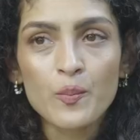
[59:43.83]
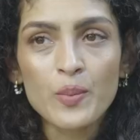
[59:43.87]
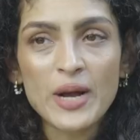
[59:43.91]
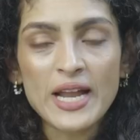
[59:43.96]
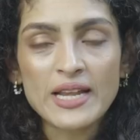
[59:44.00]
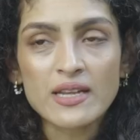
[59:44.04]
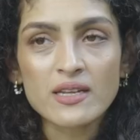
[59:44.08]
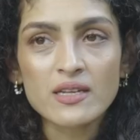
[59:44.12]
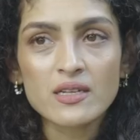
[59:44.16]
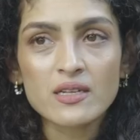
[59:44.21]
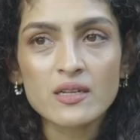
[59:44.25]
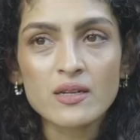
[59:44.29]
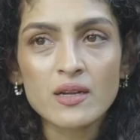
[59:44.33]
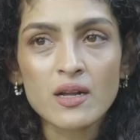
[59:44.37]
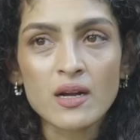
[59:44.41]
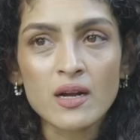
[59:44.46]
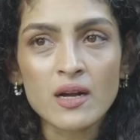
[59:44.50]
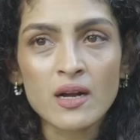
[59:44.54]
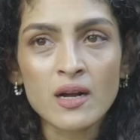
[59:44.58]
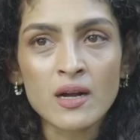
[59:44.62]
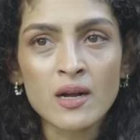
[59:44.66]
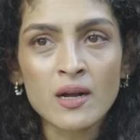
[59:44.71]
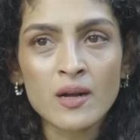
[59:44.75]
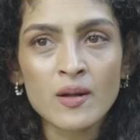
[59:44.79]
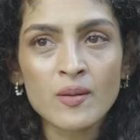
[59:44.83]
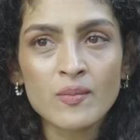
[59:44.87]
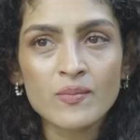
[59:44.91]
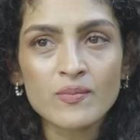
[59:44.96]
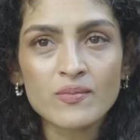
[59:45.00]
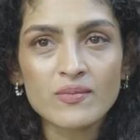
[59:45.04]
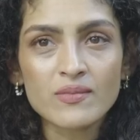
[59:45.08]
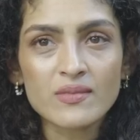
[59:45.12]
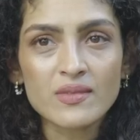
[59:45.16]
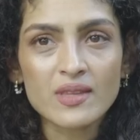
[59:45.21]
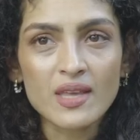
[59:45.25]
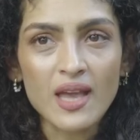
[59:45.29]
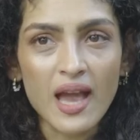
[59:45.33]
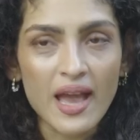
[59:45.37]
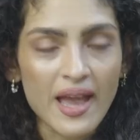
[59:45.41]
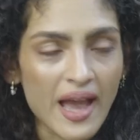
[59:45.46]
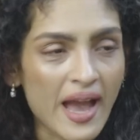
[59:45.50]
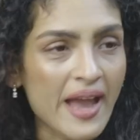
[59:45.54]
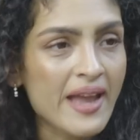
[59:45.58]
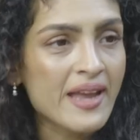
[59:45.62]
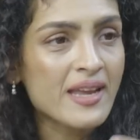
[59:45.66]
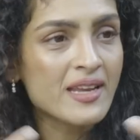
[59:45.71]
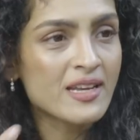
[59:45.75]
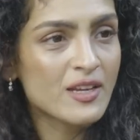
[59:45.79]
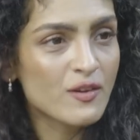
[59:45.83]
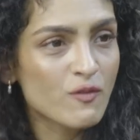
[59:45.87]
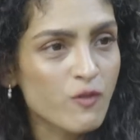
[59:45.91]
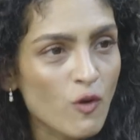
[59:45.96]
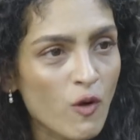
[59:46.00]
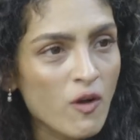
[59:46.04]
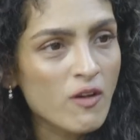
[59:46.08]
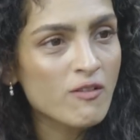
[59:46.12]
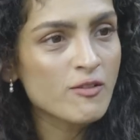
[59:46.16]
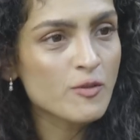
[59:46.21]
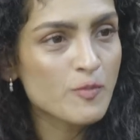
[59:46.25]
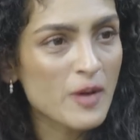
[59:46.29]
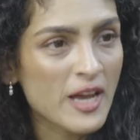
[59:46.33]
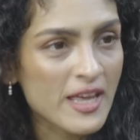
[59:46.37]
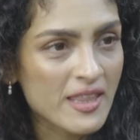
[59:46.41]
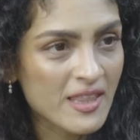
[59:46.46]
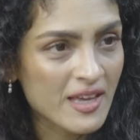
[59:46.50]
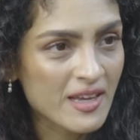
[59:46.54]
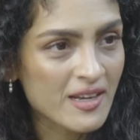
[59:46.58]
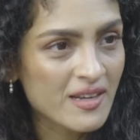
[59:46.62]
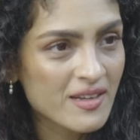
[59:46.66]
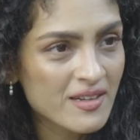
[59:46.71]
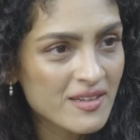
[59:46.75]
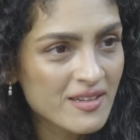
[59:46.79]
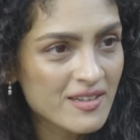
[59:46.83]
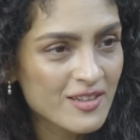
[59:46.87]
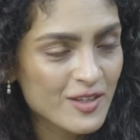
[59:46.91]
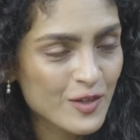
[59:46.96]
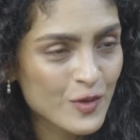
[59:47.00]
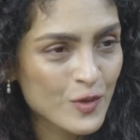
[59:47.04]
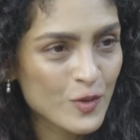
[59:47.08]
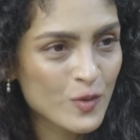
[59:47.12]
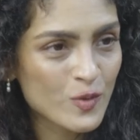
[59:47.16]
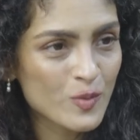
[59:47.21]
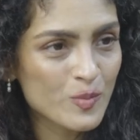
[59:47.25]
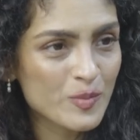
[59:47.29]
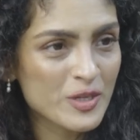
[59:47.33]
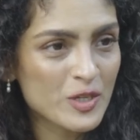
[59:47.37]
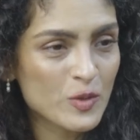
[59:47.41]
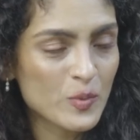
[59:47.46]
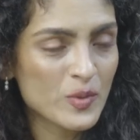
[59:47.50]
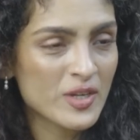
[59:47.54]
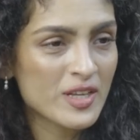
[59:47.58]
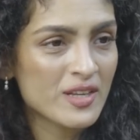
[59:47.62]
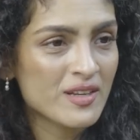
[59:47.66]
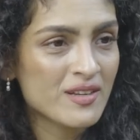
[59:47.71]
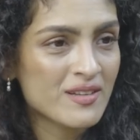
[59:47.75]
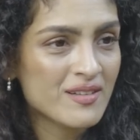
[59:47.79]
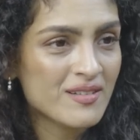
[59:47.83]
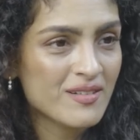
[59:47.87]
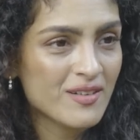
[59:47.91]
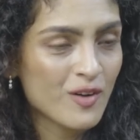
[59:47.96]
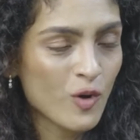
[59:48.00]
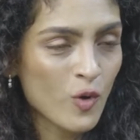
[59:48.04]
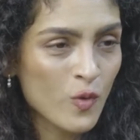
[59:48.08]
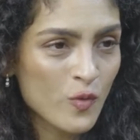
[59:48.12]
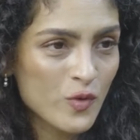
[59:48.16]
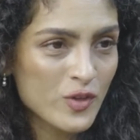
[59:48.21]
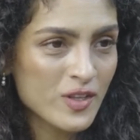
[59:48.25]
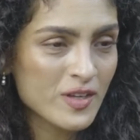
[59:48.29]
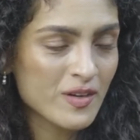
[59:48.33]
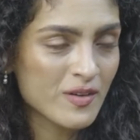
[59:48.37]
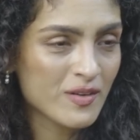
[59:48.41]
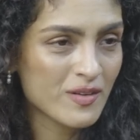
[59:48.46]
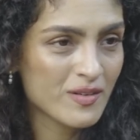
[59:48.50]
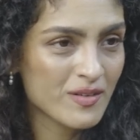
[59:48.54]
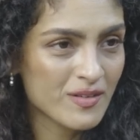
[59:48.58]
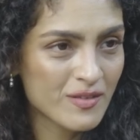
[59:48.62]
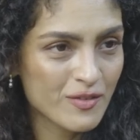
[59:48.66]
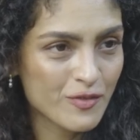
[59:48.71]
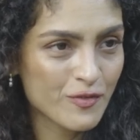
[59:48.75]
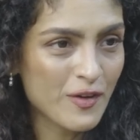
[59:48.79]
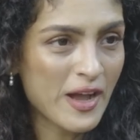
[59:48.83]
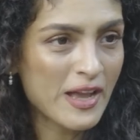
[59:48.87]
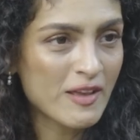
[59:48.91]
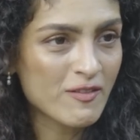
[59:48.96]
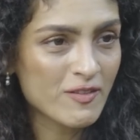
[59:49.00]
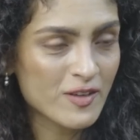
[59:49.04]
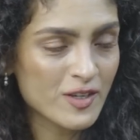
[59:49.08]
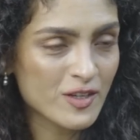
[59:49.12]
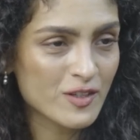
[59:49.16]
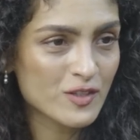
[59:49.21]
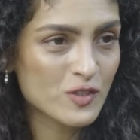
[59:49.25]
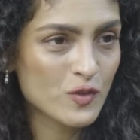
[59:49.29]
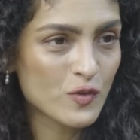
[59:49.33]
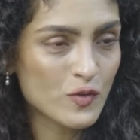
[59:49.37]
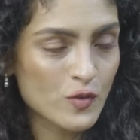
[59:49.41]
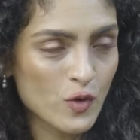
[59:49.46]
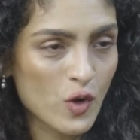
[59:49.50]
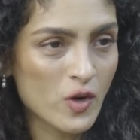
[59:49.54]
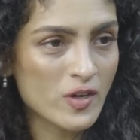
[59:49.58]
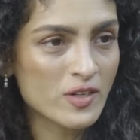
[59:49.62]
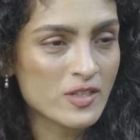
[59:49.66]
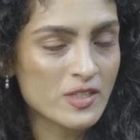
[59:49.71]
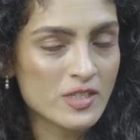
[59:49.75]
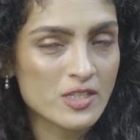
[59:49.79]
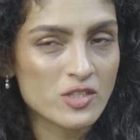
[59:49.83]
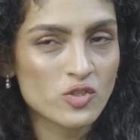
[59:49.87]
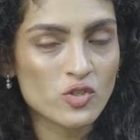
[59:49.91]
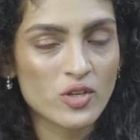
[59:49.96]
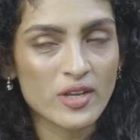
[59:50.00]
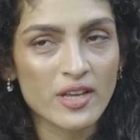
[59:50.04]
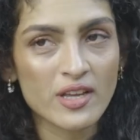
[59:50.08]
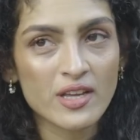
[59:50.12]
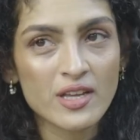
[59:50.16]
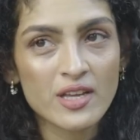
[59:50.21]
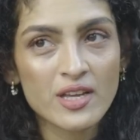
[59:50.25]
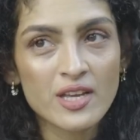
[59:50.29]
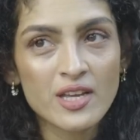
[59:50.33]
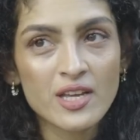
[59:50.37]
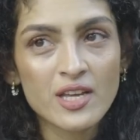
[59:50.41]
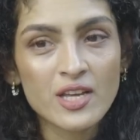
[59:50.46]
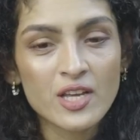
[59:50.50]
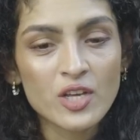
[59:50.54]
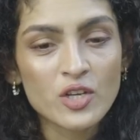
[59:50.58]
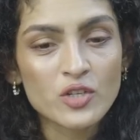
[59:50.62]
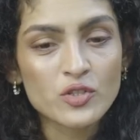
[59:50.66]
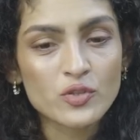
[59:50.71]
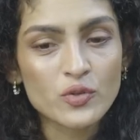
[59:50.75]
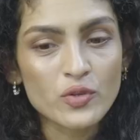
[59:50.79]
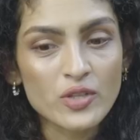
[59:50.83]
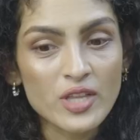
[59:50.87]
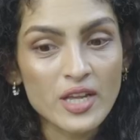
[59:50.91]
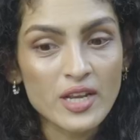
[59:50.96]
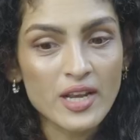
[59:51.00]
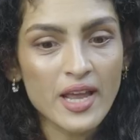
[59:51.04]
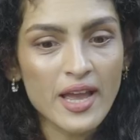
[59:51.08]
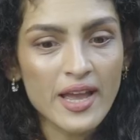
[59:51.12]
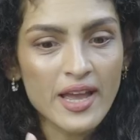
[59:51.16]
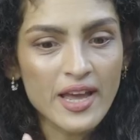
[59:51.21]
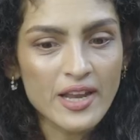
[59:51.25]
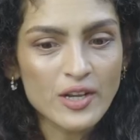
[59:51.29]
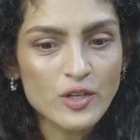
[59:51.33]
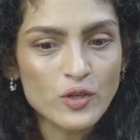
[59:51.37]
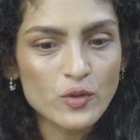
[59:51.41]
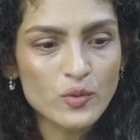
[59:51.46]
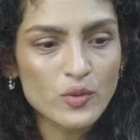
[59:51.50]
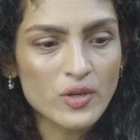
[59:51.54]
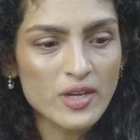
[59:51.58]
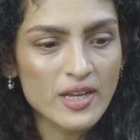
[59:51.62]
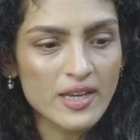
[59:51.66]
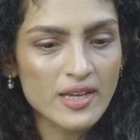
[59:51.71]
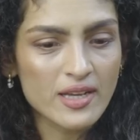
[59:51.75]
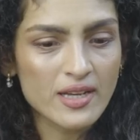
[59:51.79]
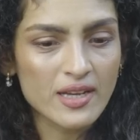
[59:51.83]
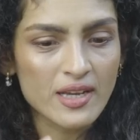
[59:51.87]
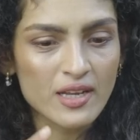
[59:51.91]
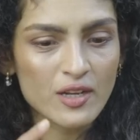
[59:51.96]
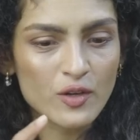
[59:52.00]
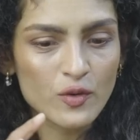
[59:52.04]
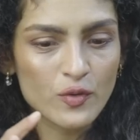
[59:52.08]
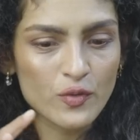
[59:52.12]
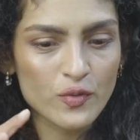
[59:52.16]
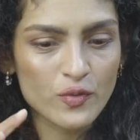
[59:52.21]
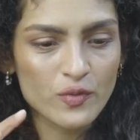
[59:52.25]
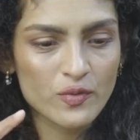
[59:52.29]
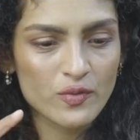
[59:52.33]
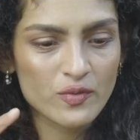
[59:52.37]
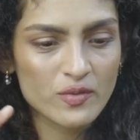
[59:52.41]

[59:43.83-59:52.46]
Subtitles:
But I had evolved by then, between over the 5 years of non-teaching. So then I had to like kind of